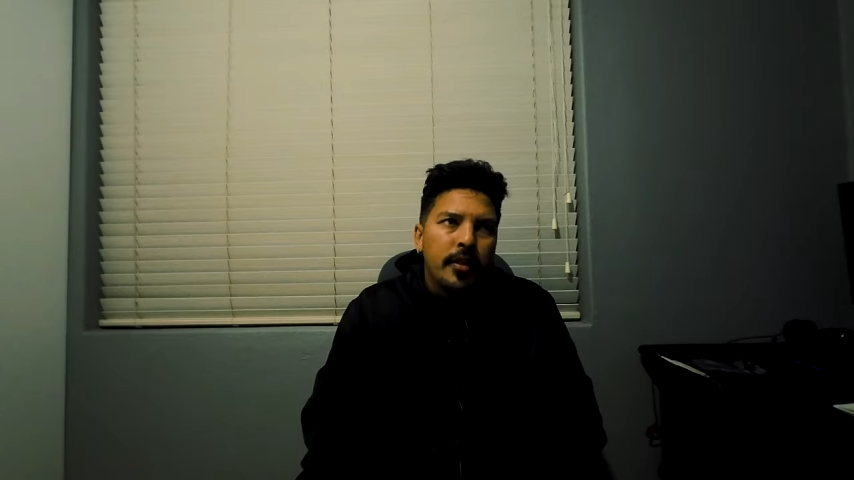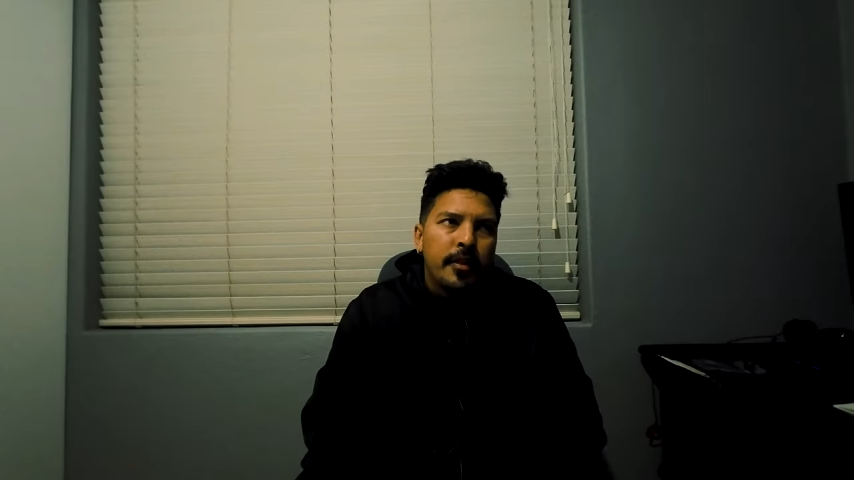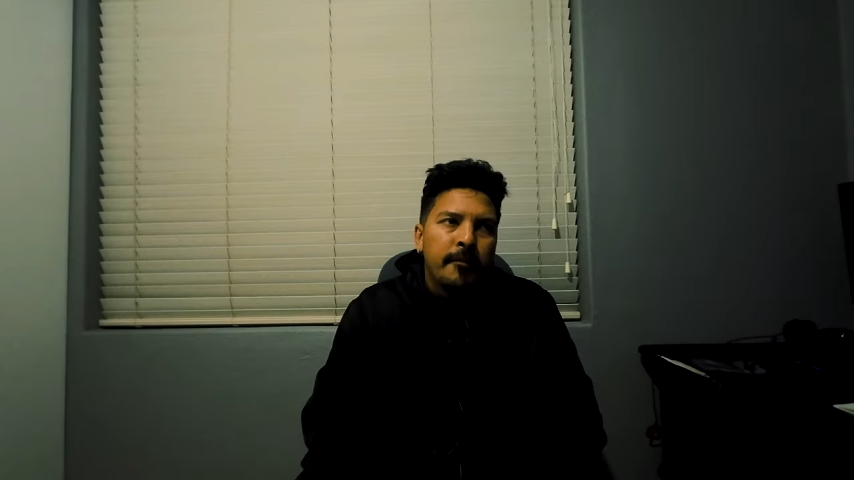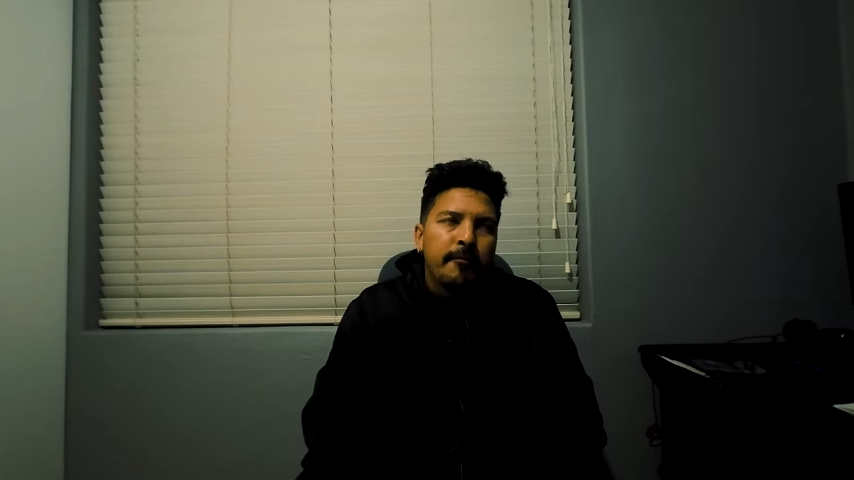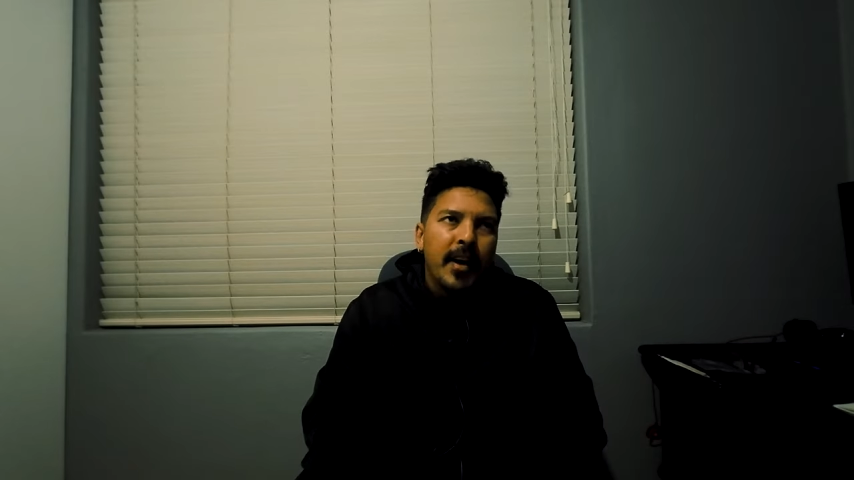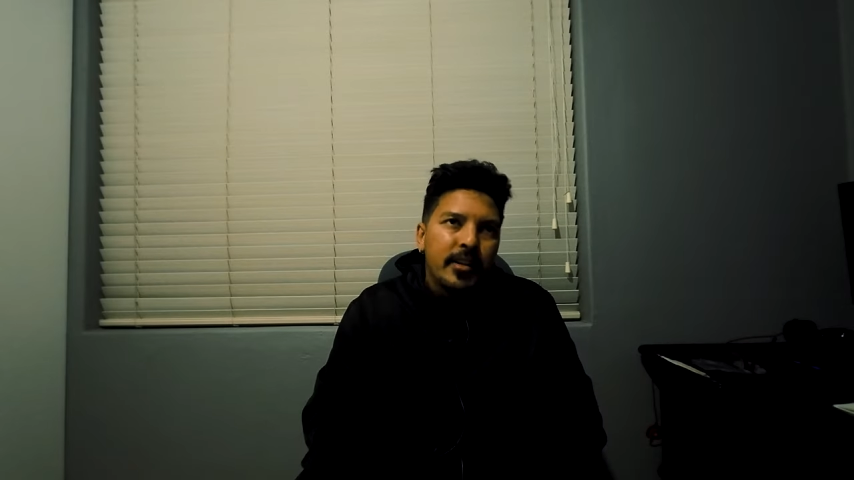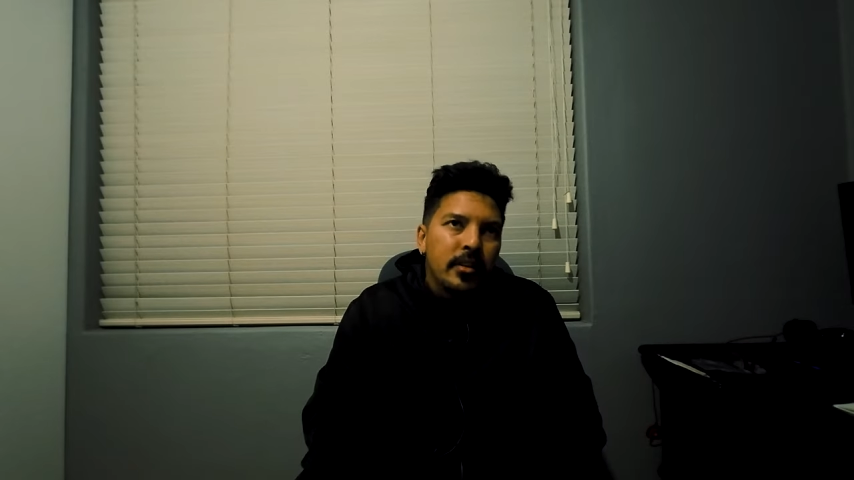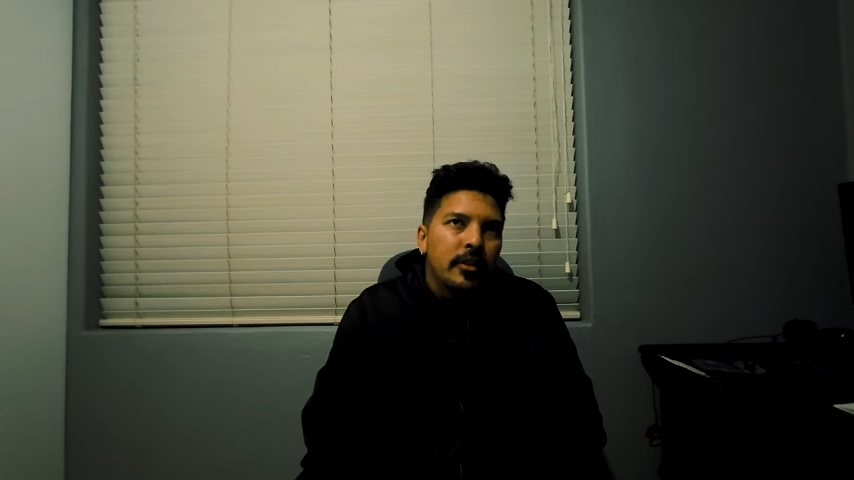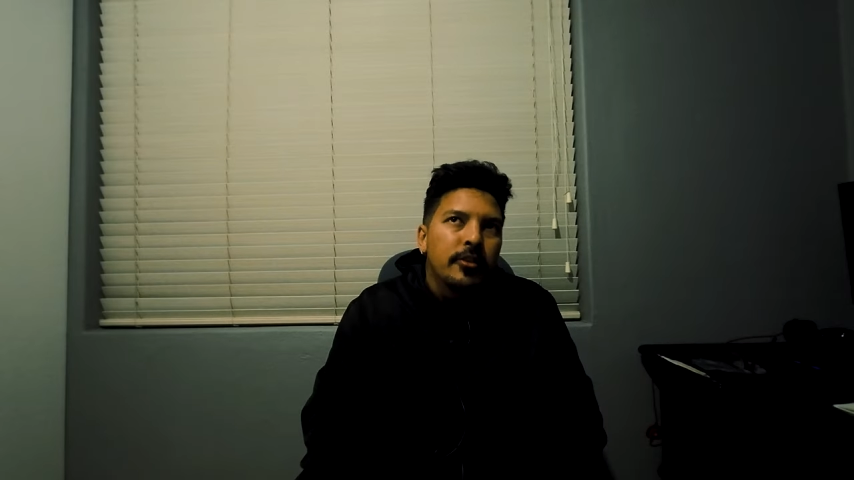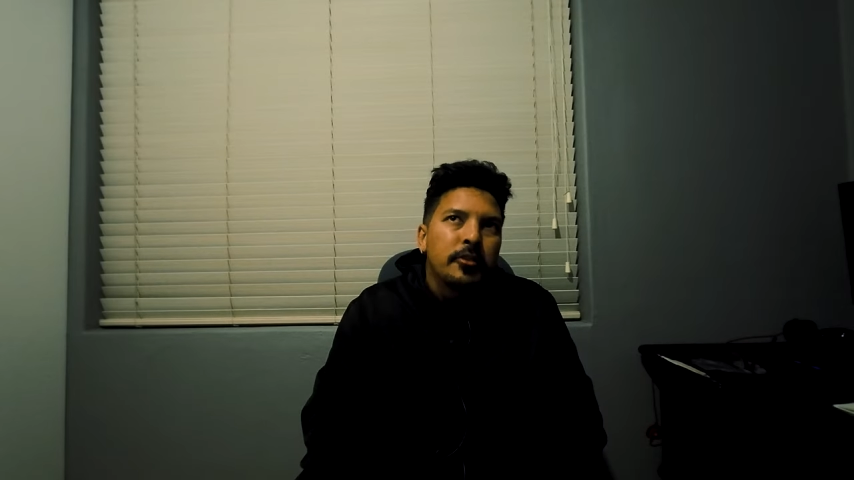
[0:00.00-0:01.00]
The
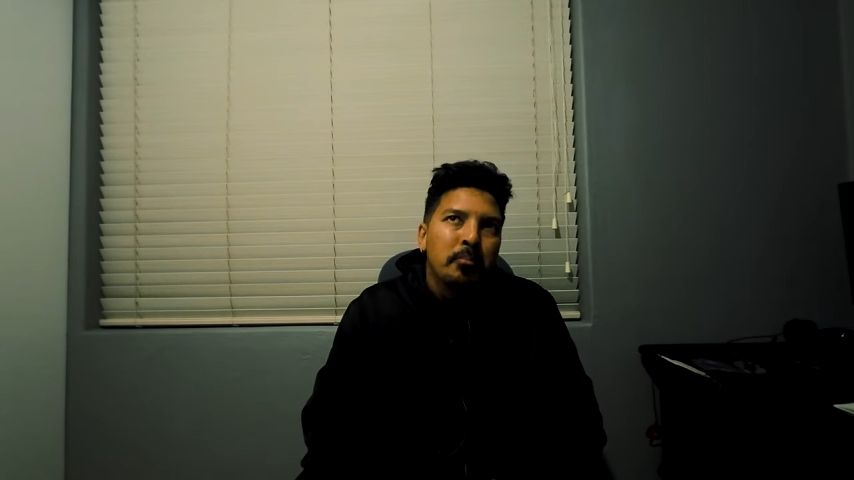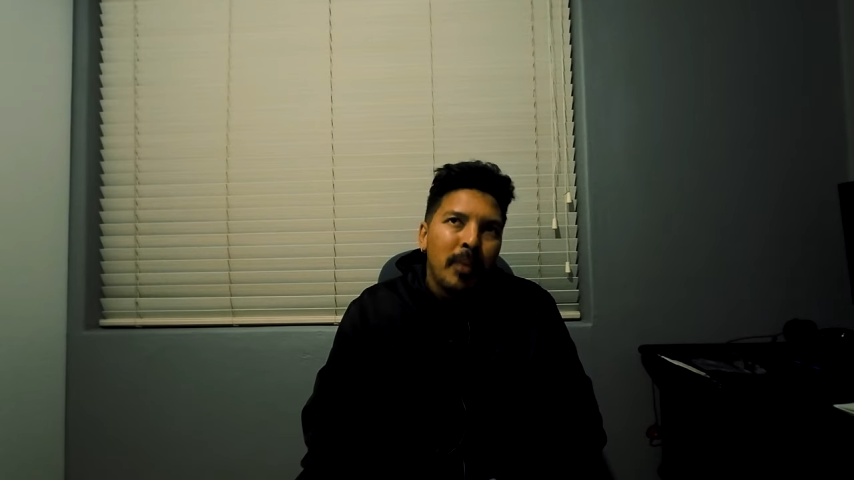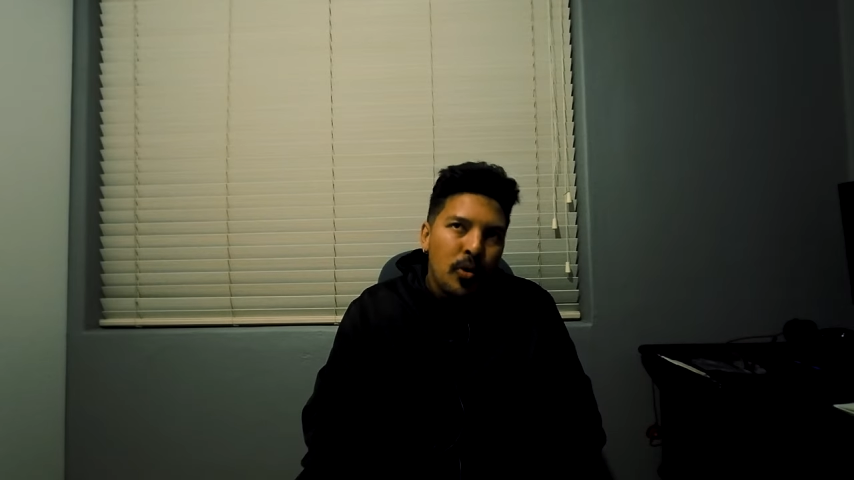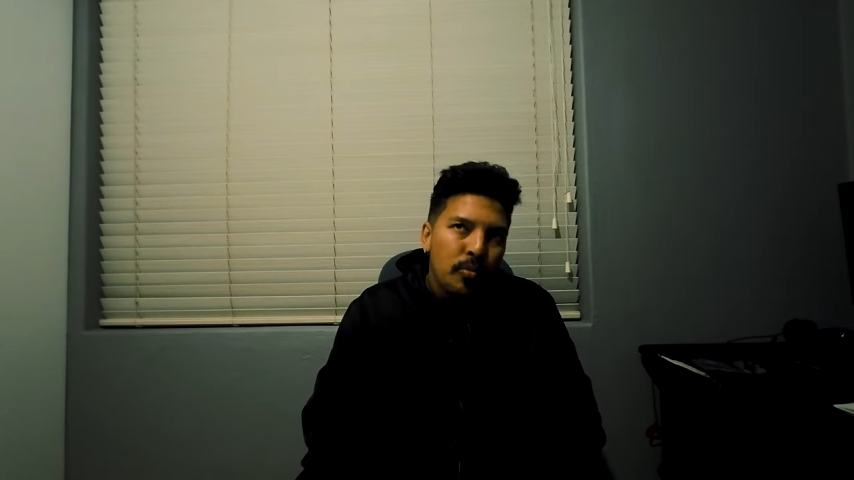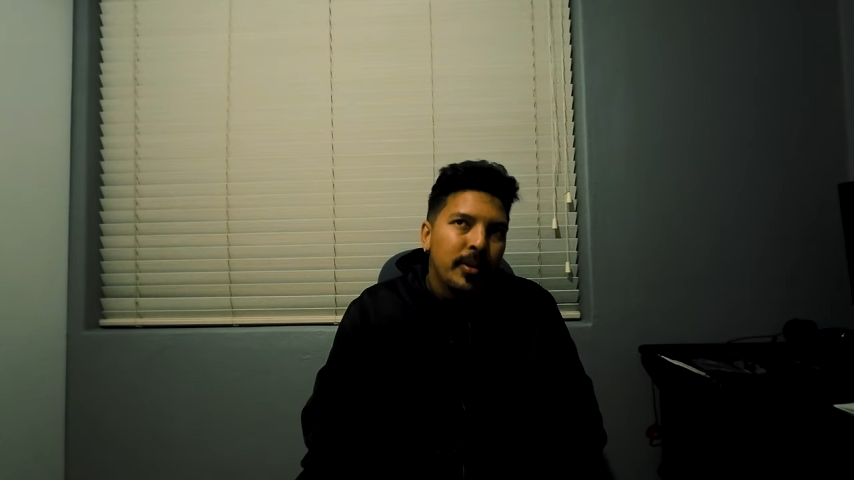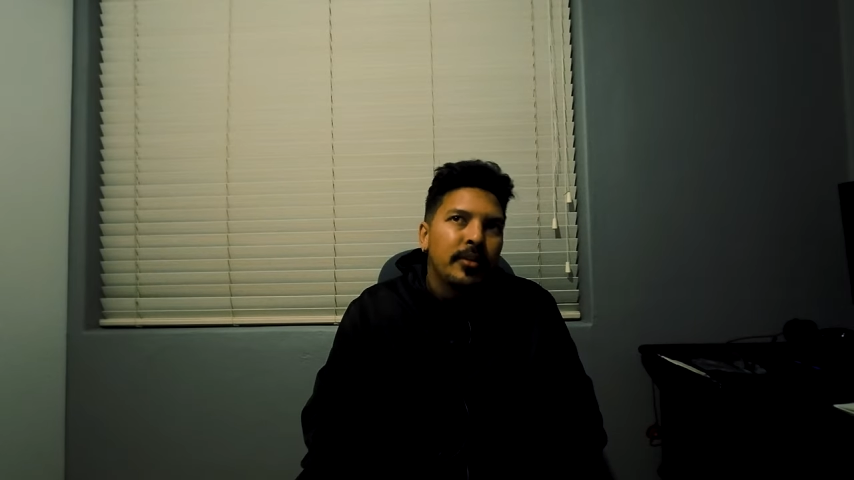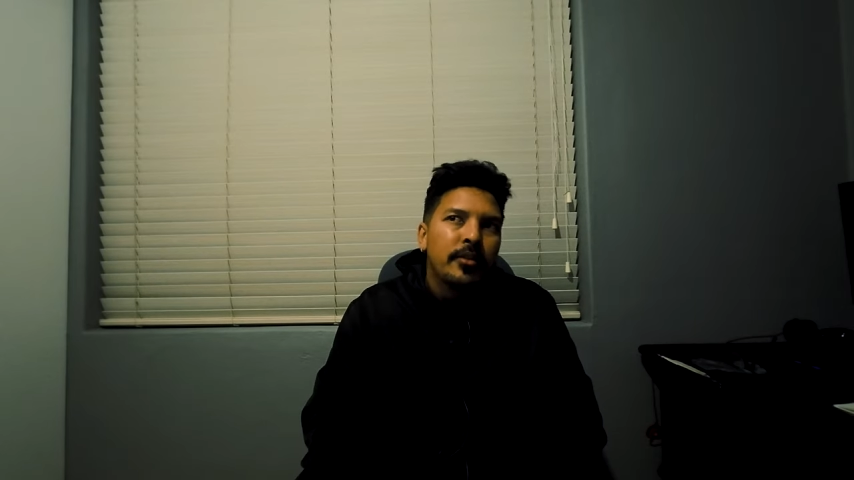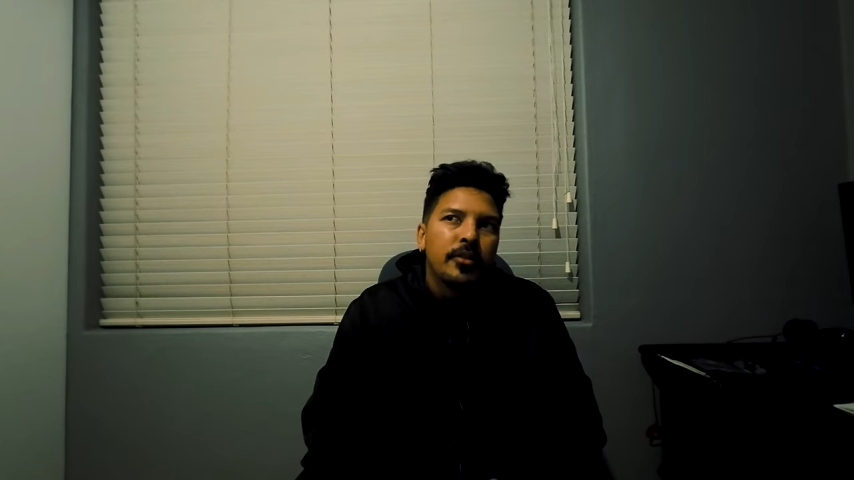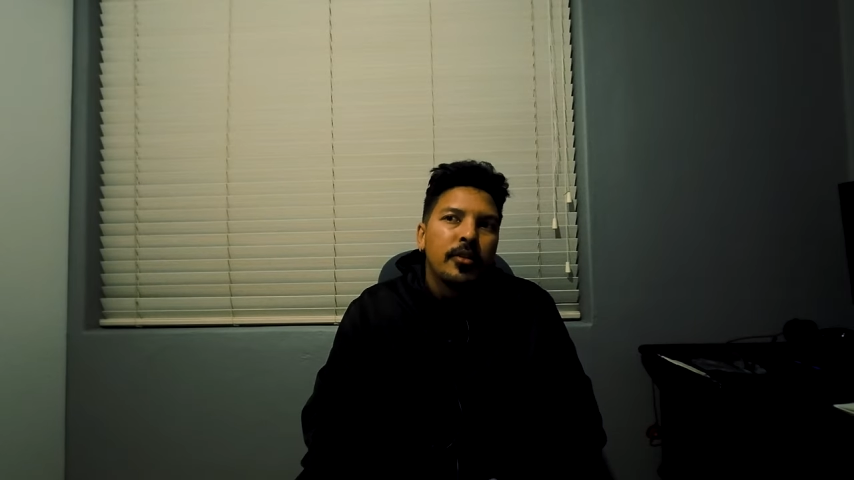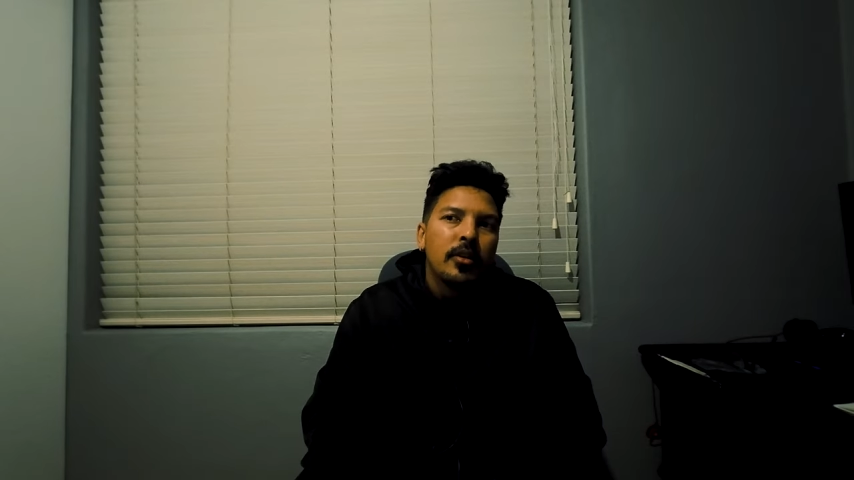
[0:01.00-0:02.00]
funniest moment,